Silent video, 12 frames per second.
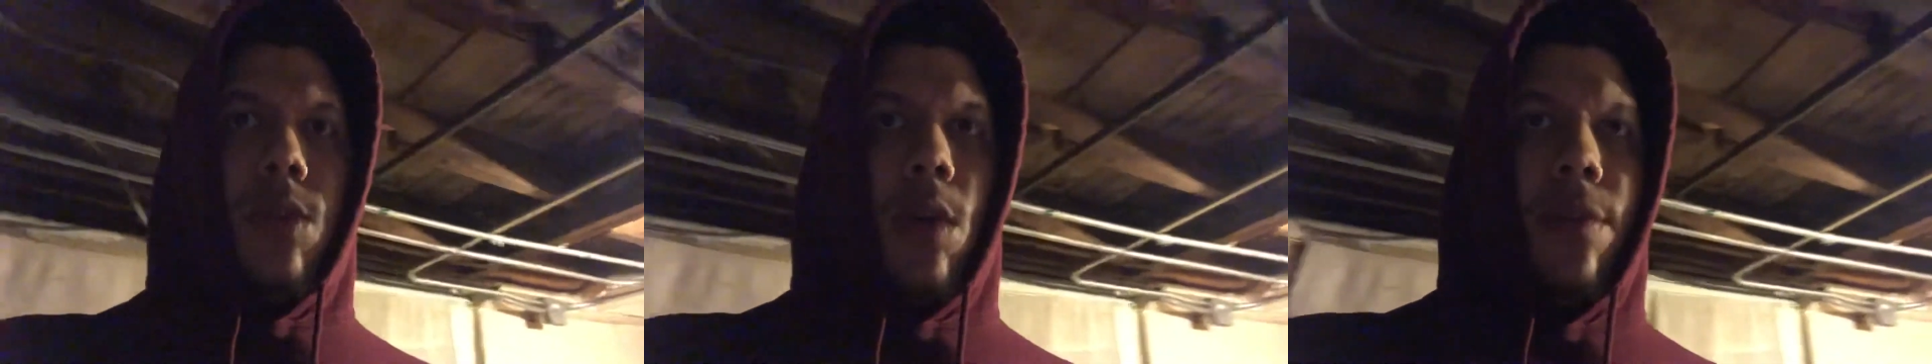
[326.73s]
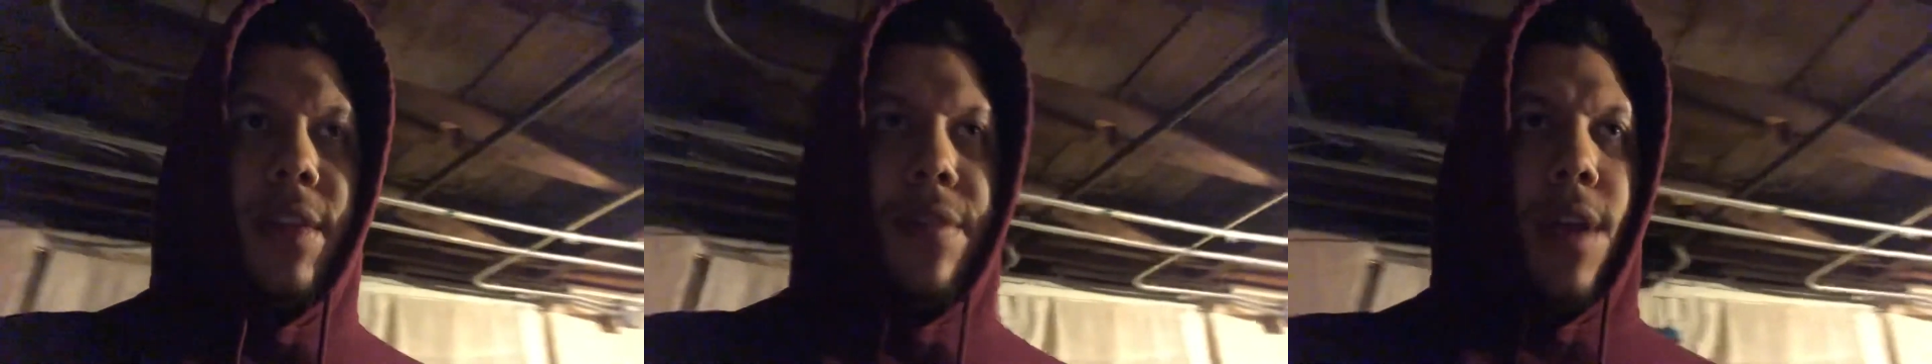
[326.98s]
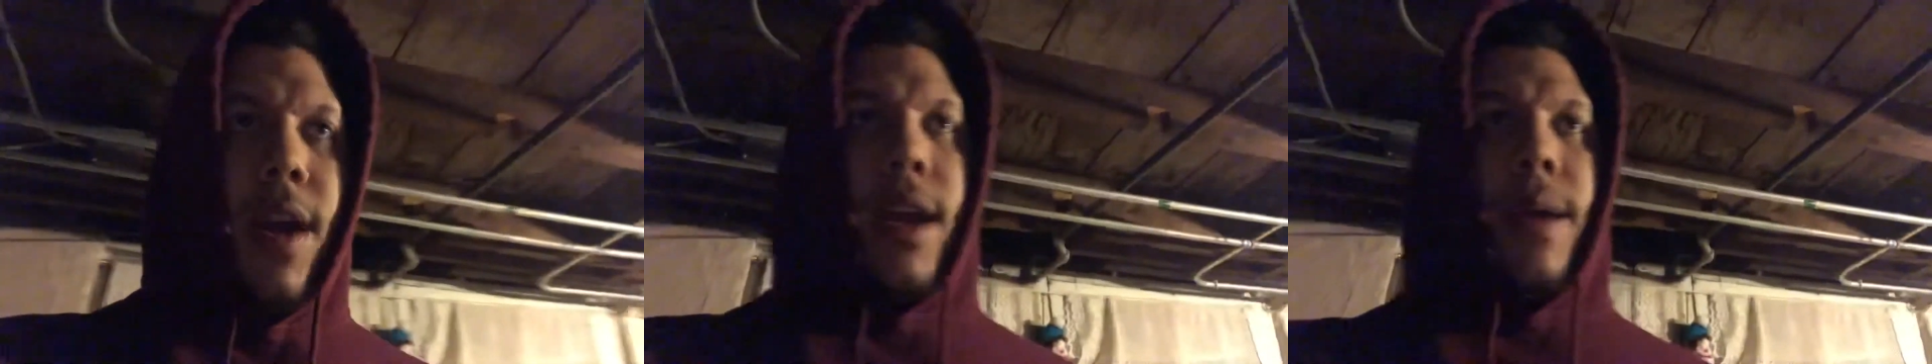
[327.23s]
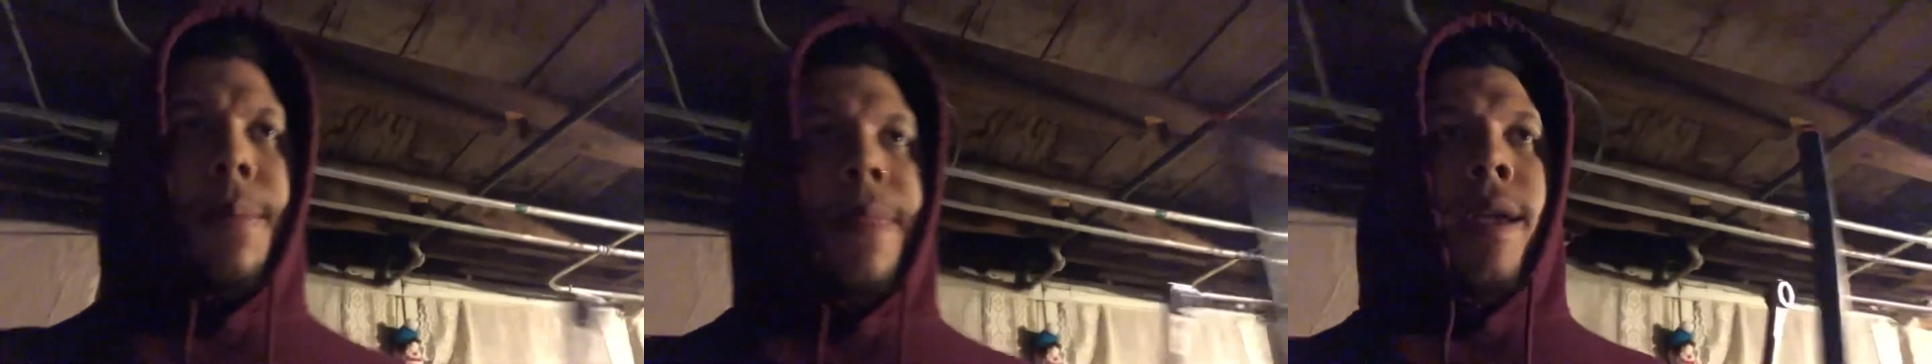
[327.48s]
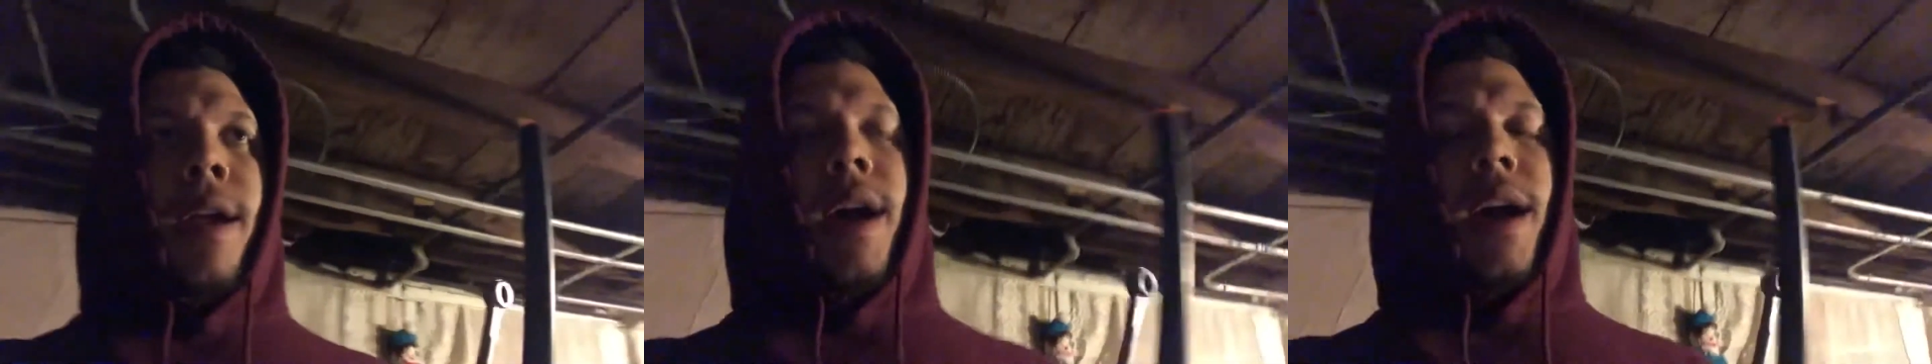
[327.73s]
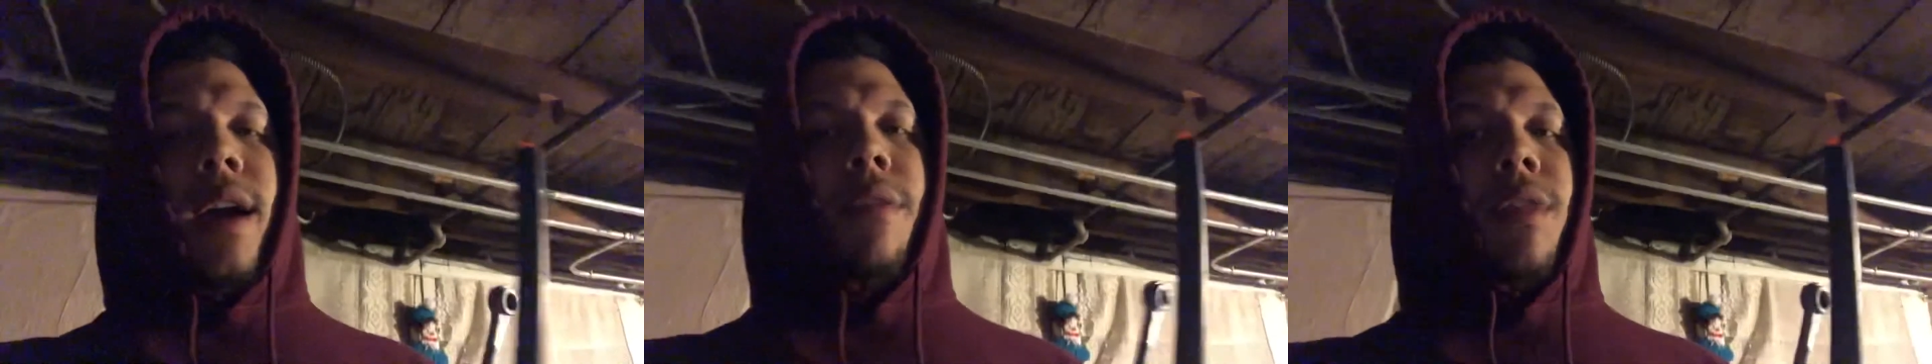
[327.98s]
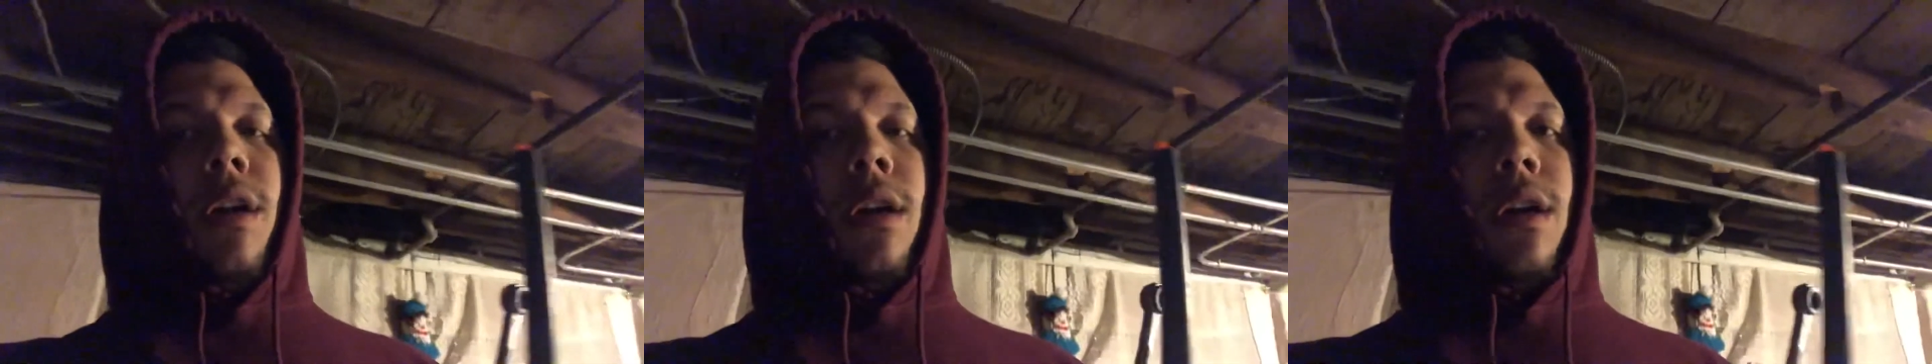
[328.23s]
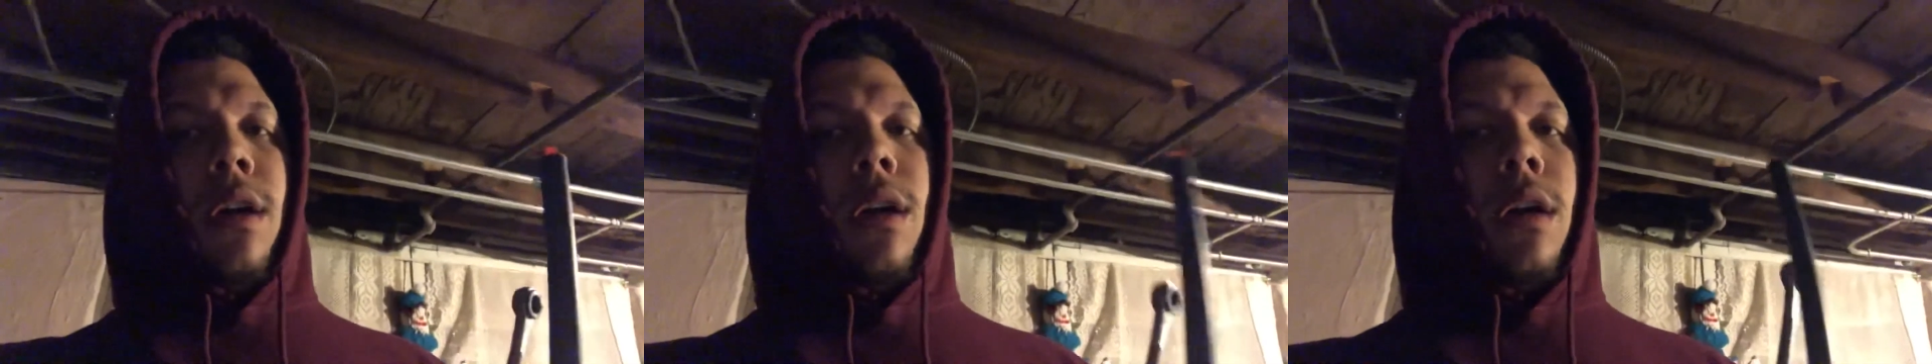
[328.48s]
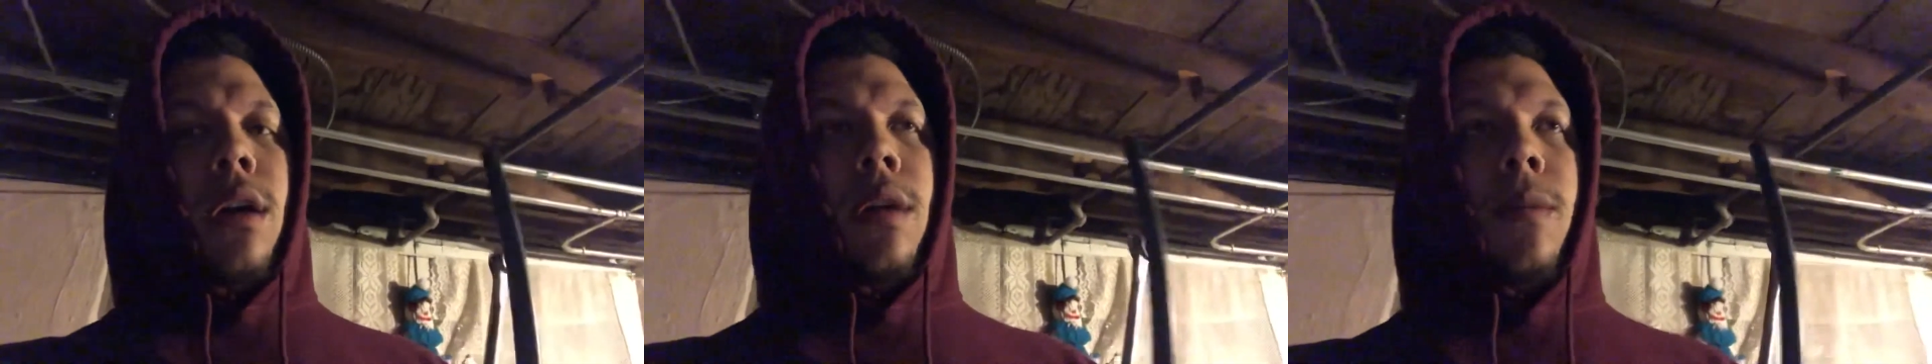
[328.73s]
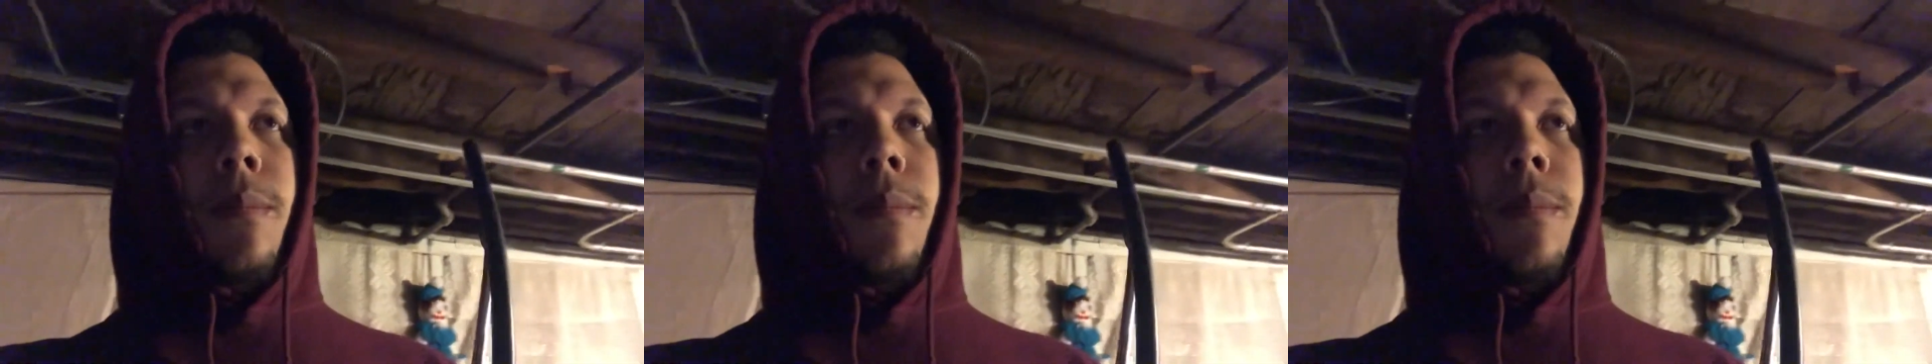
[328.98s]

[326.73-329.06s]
hopefully Friday, I have the,